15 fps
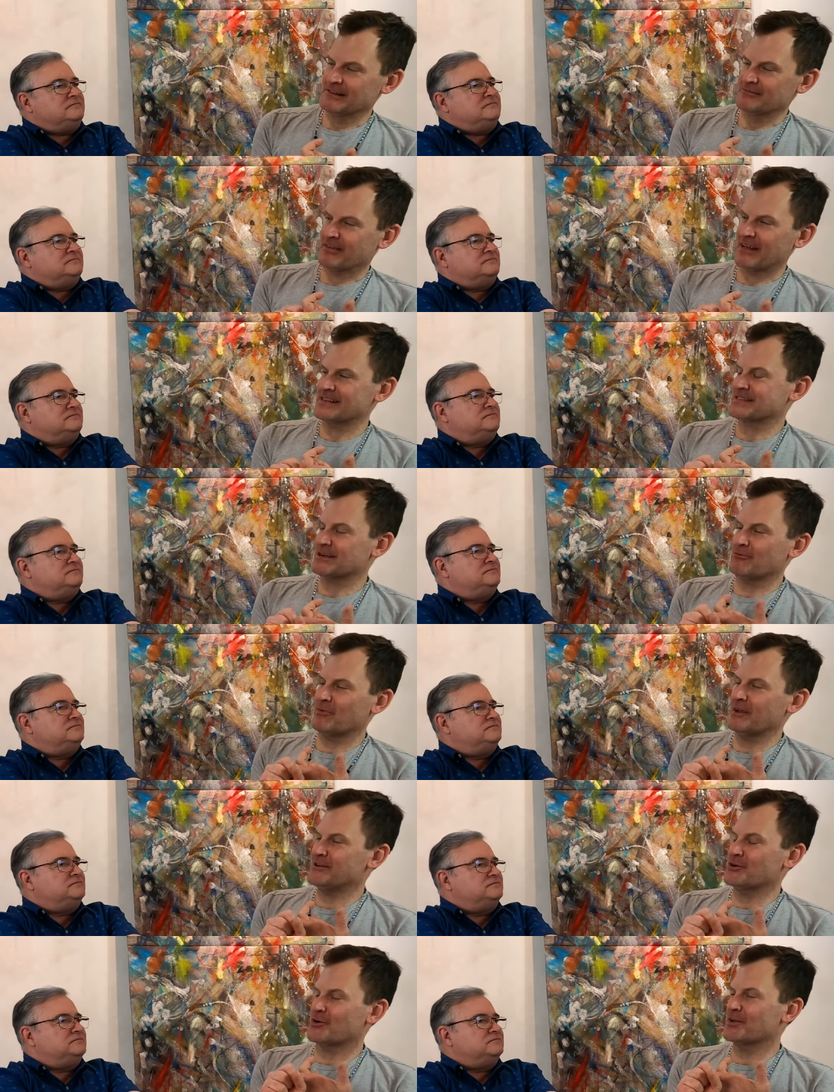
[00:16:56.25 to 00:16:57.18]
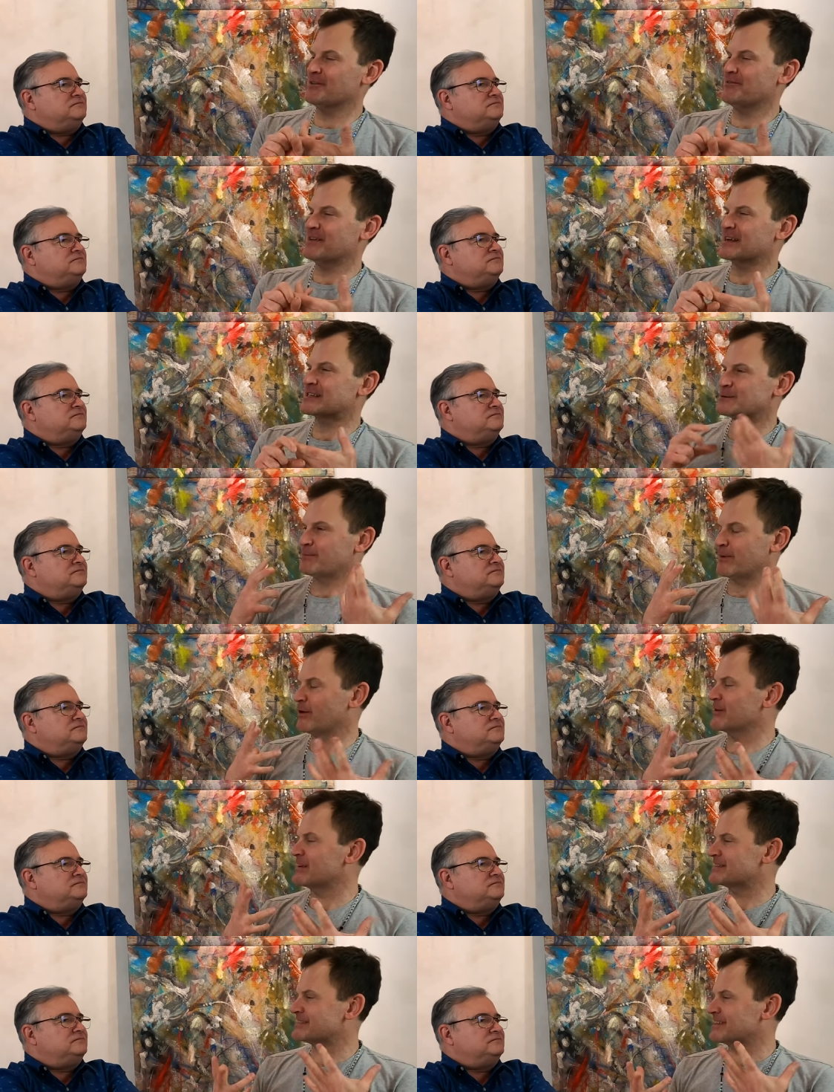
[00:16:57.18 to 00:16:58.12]
Speaker 1: Things that we don't even
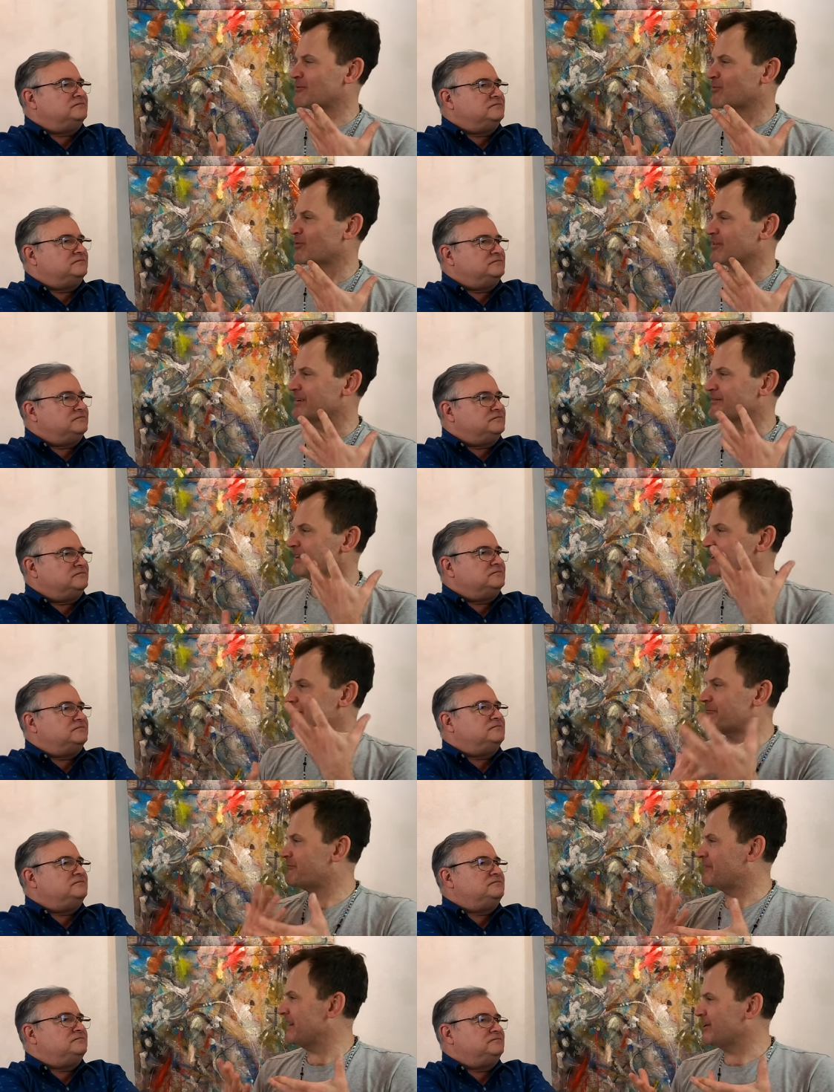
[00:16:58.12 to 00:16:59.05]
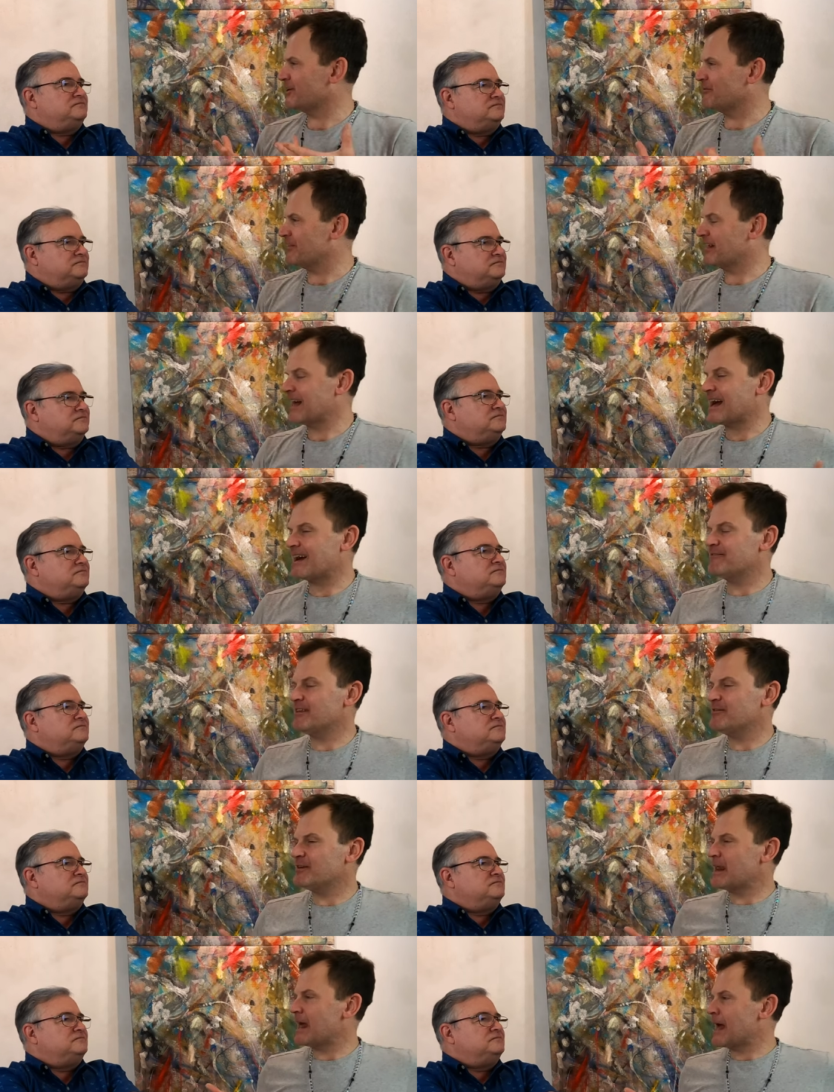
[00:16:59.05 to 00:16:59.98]
experience, that we're living in fear of, that haven't
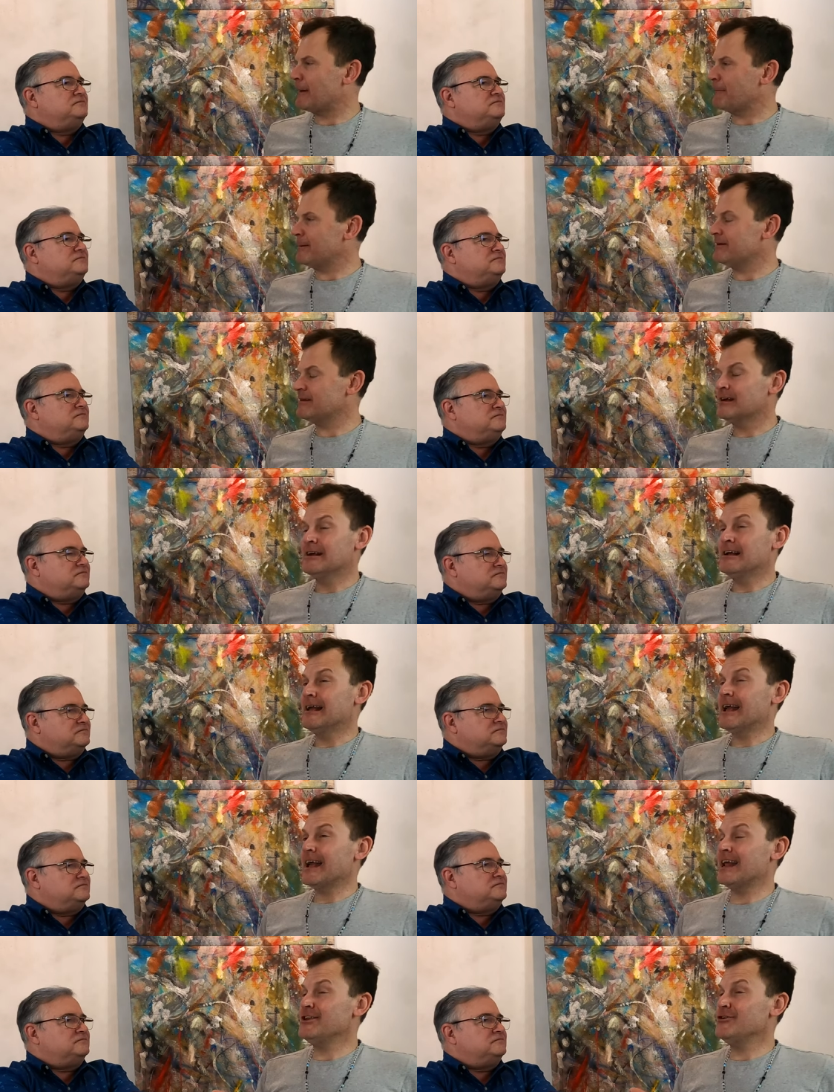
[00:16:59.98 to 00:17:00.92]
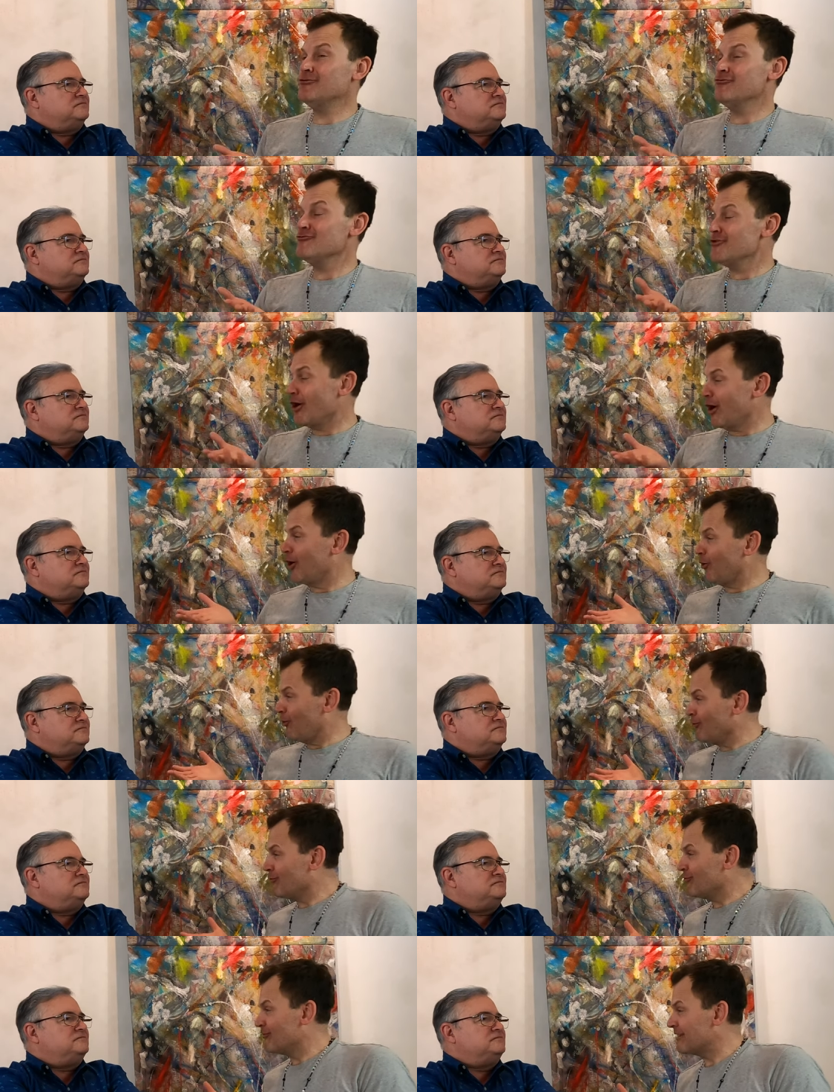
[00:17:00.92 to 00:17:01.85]
even happened. And you
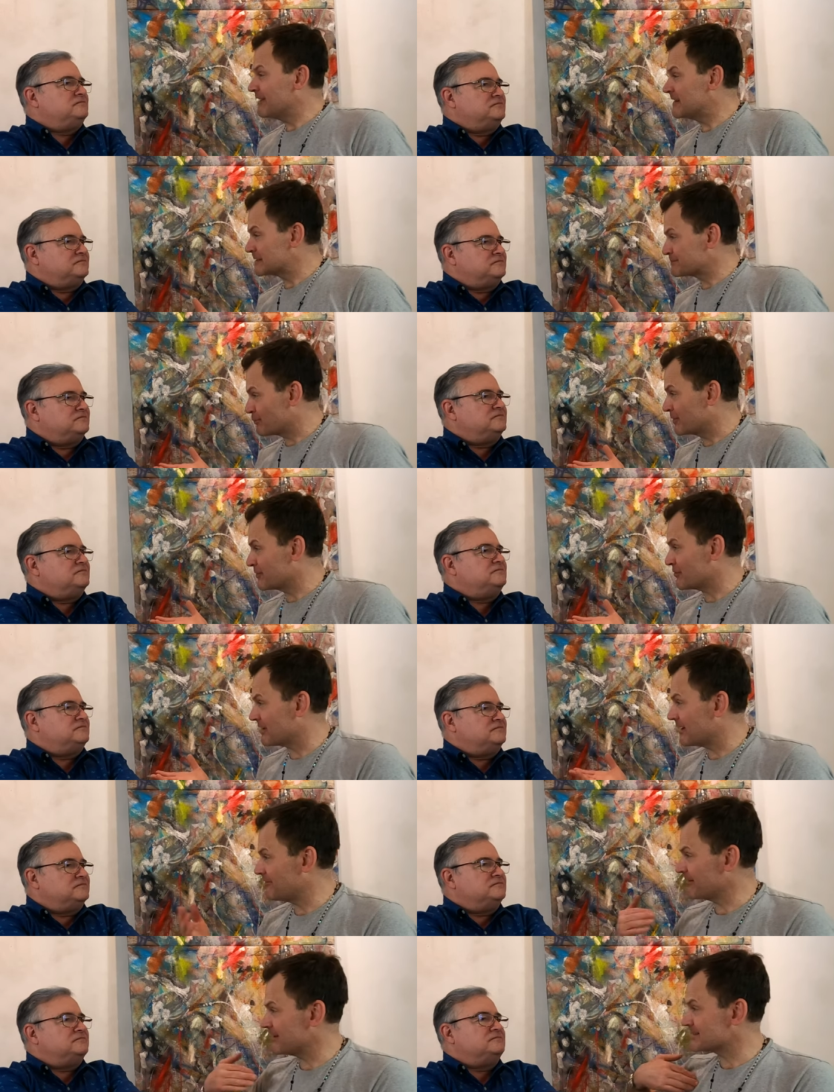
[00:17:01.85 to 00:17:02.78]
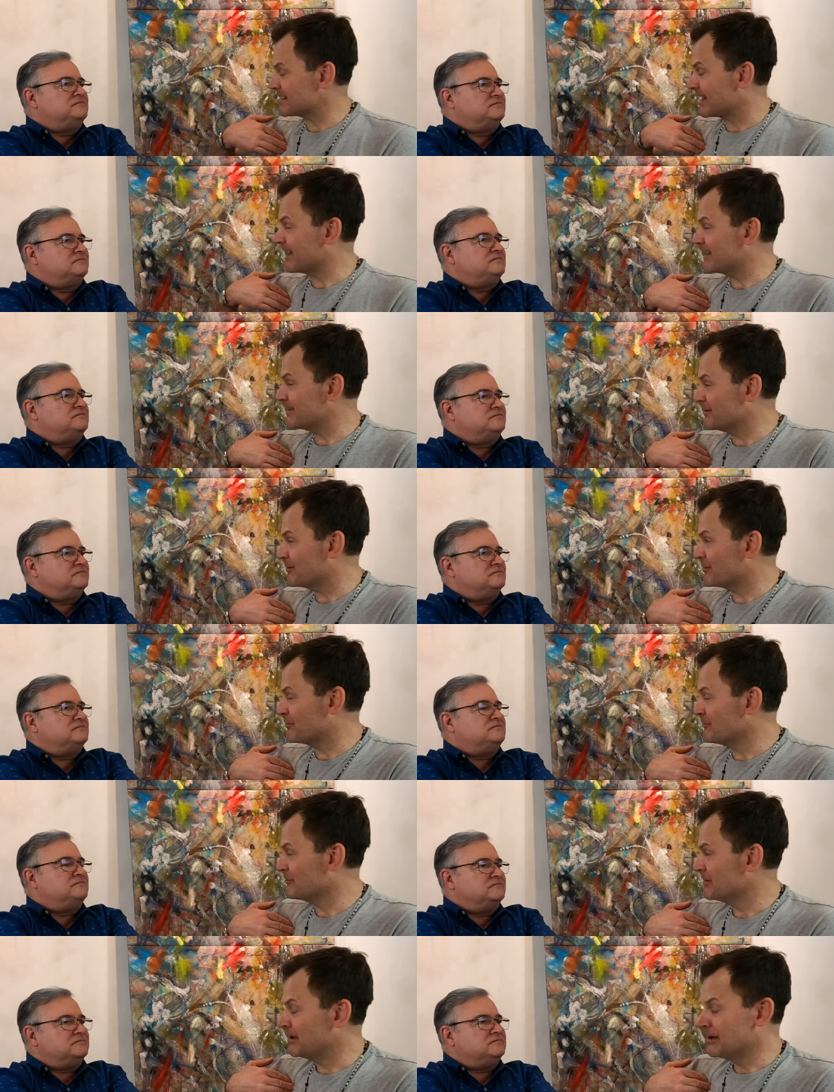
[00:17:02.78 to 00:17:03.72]
know, at this point in your life, as I
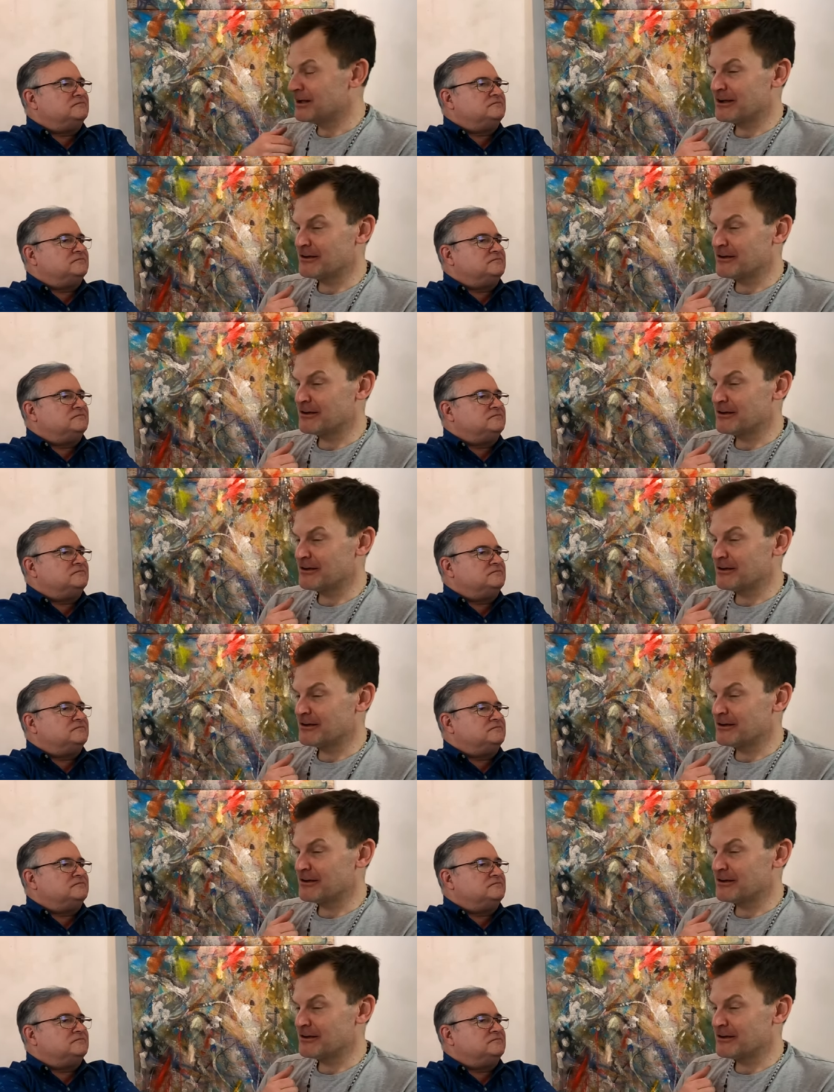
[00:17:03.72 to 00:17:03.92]
know,